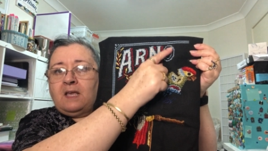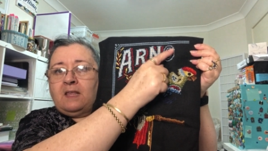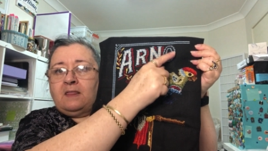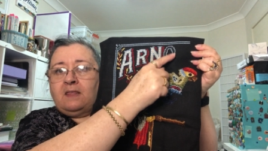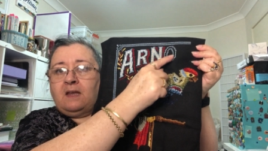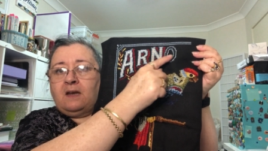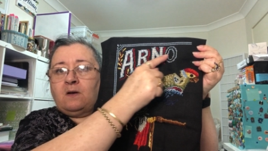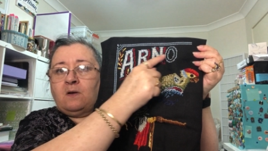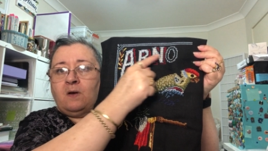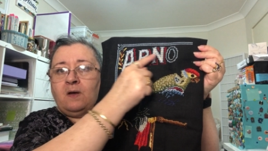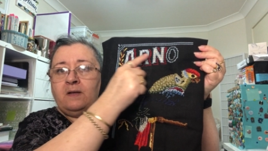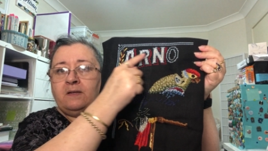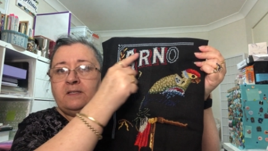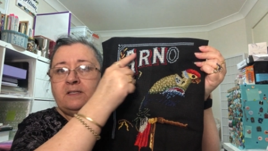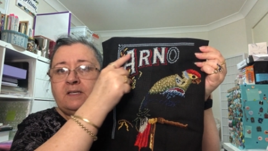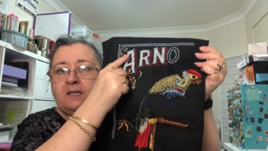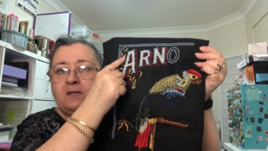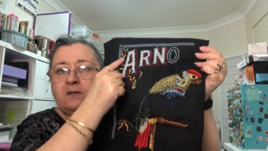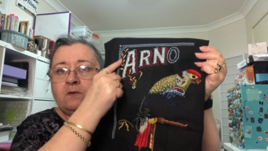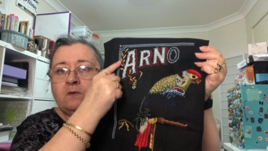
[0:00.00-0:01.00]
and then I
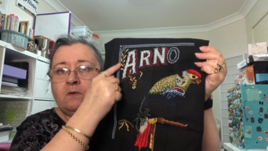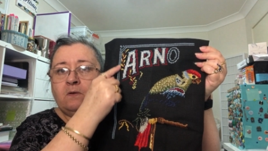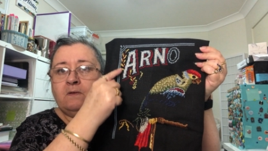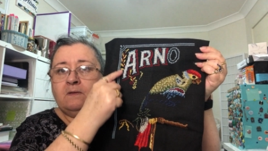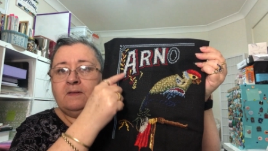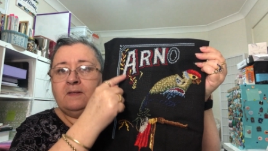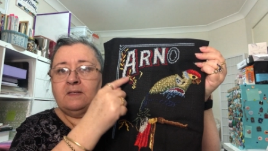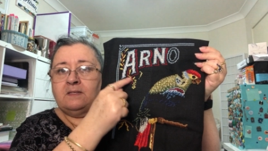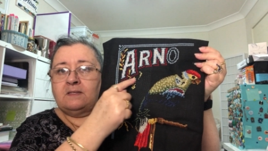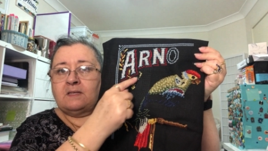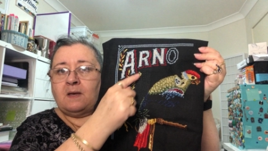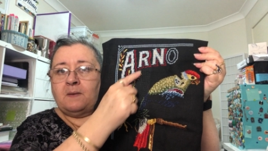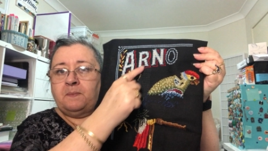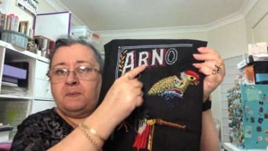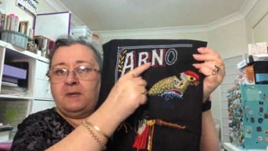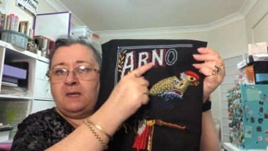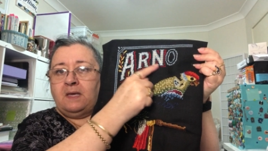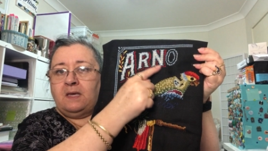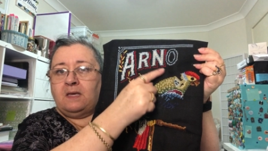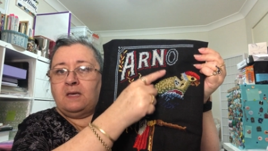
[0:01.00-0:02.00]
did all this
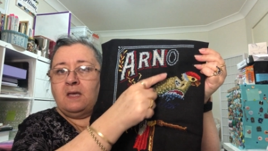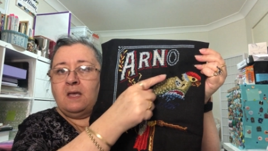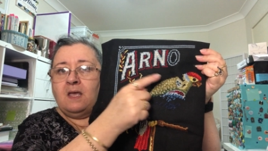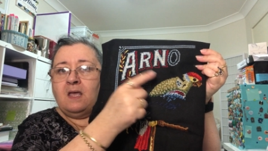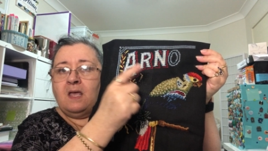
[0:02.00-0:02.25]
up here.